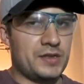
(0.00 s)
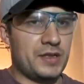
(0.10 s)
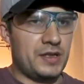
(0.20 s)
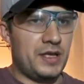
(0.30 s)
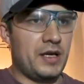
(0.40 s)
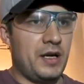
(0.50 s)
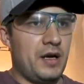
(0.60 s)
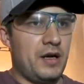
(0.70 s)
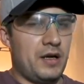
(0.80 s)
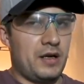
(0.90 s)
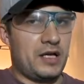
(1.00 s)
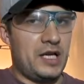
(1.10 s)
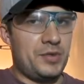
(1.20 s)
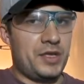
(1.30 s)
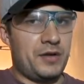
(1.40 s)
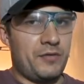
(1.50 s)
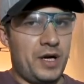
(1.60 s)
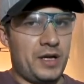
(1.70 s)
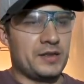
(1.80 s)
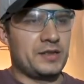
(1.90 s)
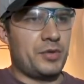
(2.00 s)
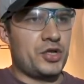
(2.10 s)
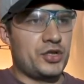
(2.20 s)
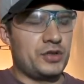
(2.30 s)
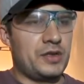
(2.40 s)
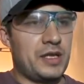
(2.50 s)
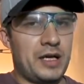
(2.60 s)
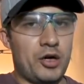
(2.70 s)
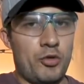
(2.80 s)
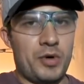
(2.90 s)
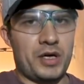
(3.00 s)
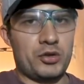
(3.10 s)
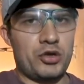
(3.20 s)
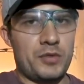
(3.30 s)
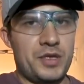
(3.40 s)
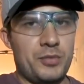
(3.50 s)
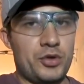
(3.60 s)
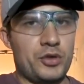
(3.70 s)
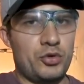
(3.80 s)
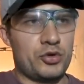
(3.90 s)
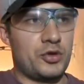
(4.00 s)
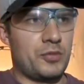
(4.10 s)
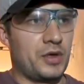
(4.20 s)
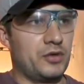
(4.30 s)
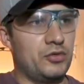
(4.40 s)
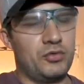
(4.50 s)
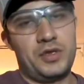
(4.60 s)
I know some prefer Wagos and other removable connectors.